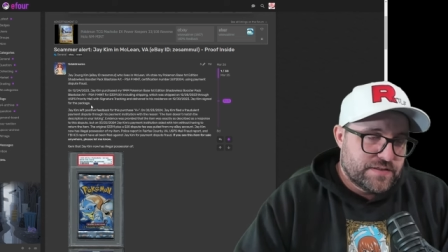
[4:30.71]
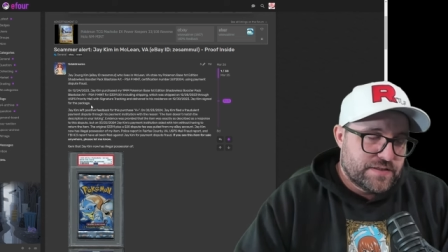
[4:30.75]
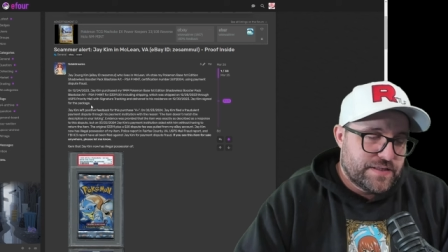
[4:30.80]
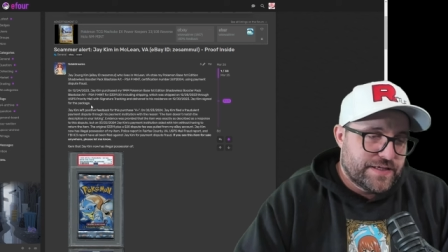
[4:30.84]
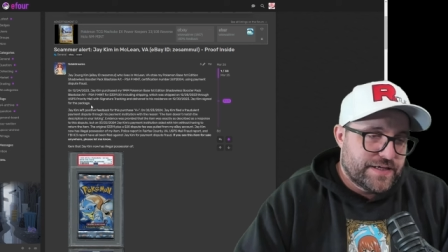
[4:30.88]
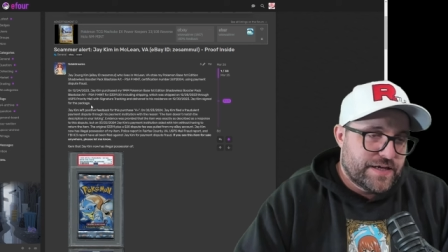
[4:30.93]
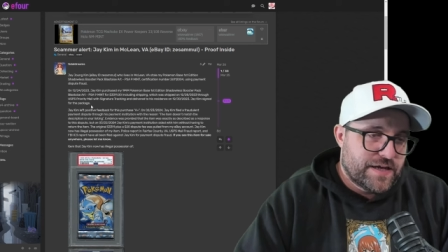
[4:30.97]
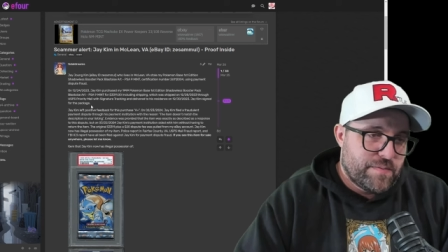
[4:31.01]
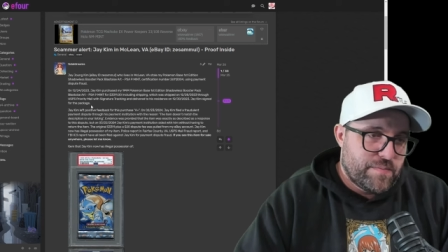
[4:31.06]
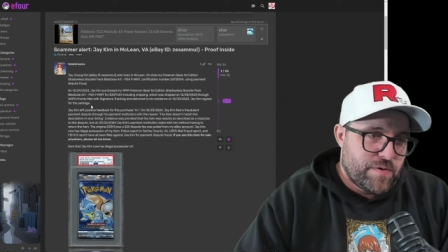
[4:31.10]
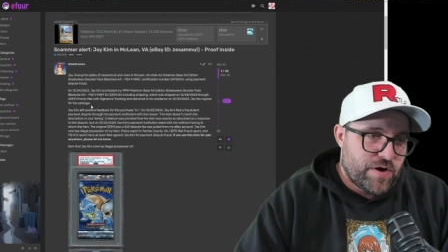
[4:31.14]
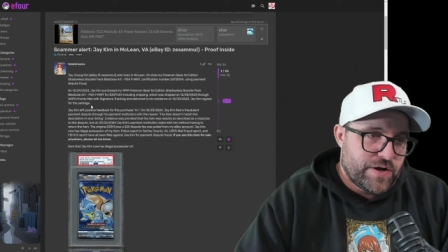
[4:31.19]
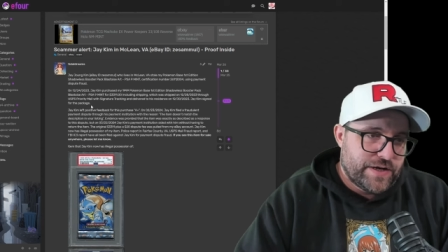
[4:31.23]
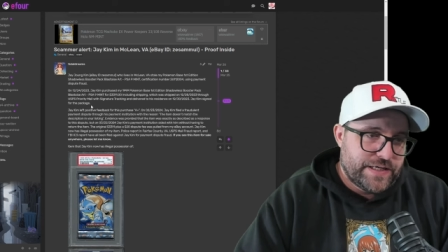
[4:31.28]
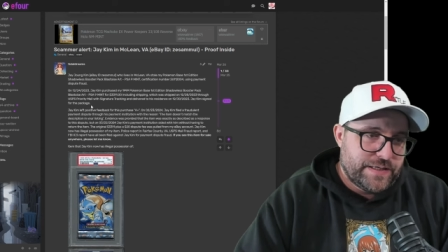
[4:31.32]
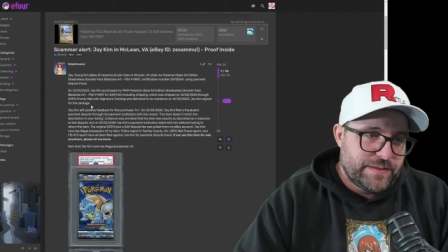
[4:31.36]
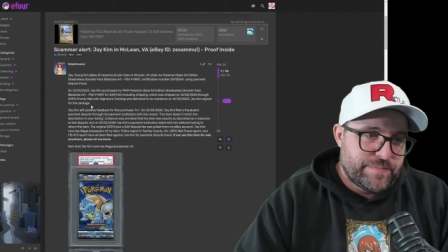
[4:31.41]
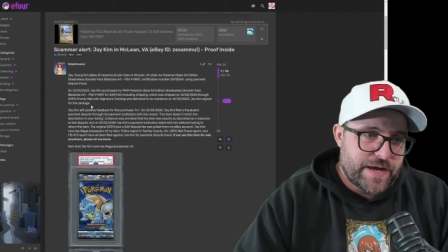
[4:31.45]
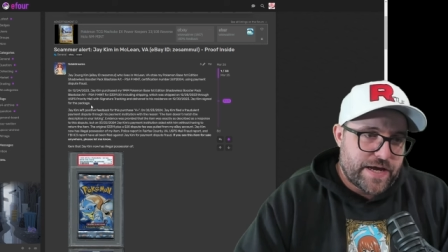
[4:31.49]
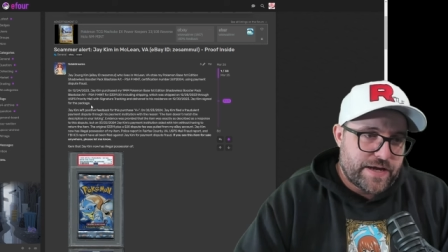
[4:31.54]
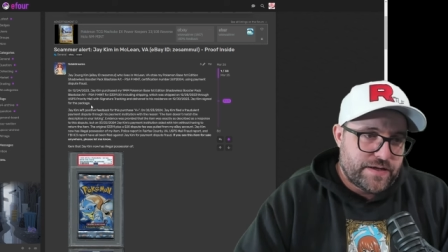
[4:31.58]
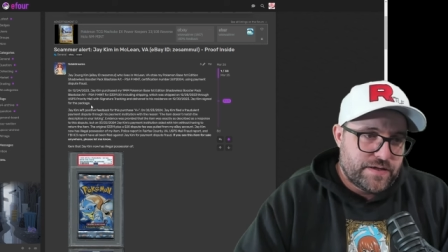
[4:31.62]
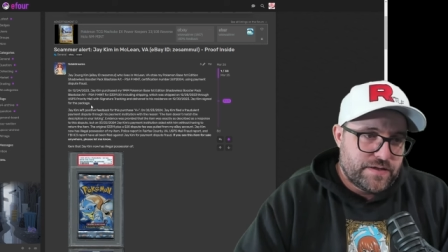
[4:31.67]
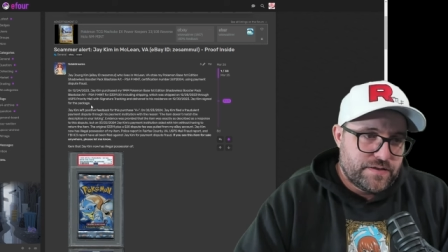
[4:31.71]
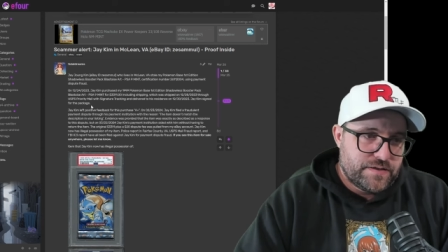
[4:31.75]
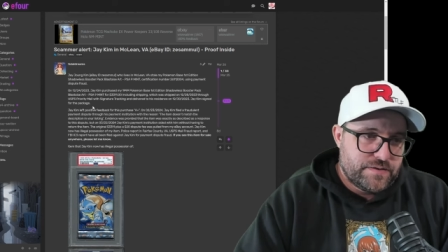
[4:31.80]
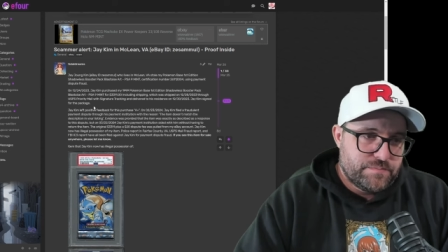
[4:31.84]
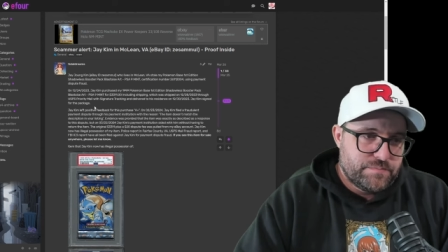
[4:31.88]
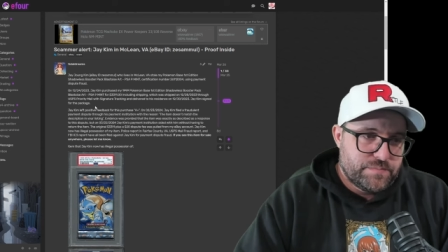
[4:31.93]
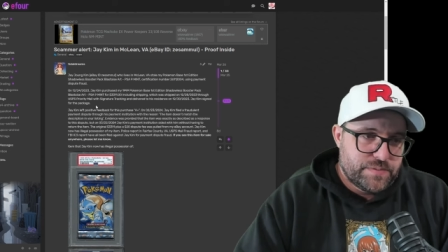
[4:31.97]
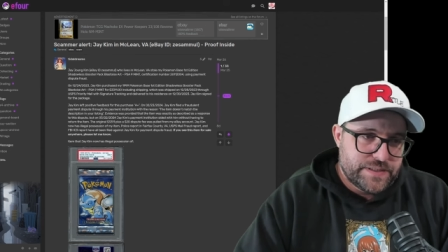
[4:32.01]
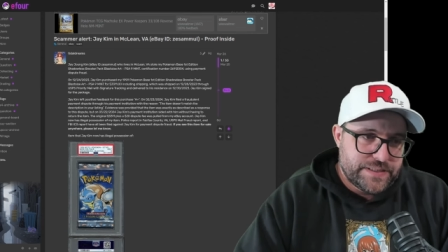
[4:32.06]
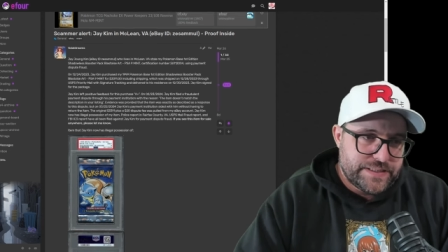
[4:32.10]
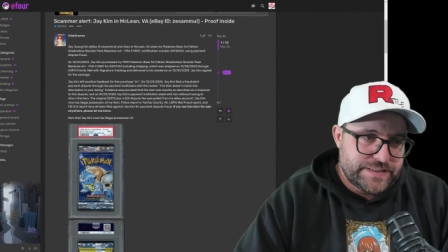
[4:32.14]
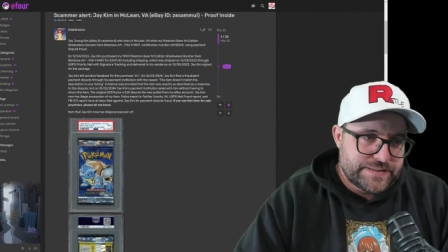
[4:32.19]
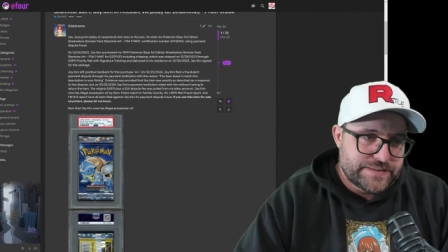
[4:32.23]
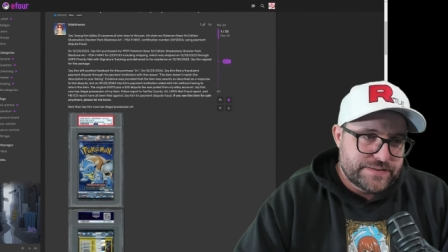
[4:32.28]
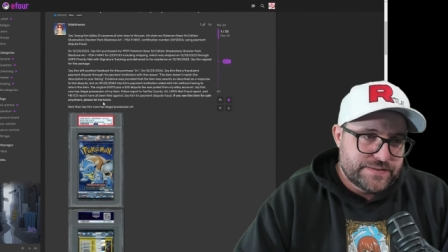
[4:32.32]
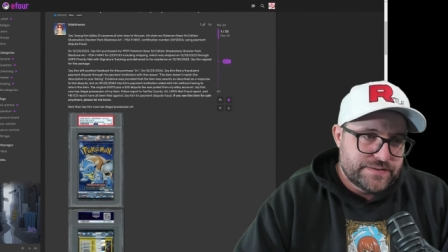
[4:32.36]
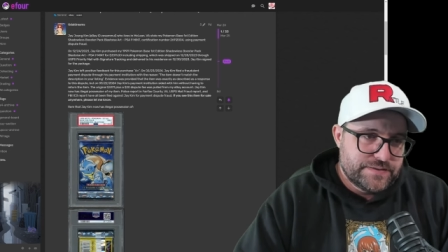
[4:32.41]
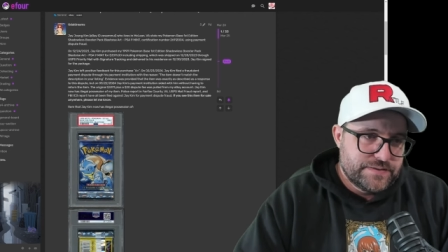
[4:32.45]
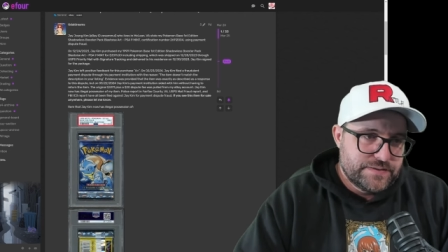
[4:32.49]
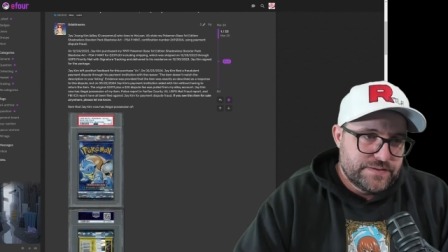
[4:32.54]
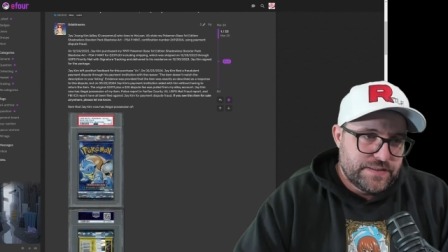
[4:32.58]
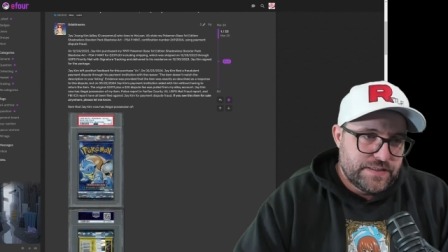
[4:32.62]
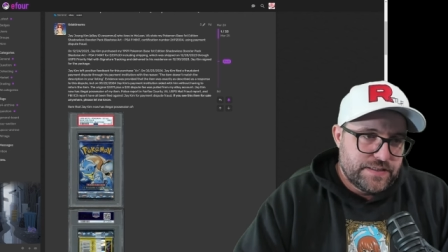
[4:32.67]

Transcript: Like, come on, eBay, please.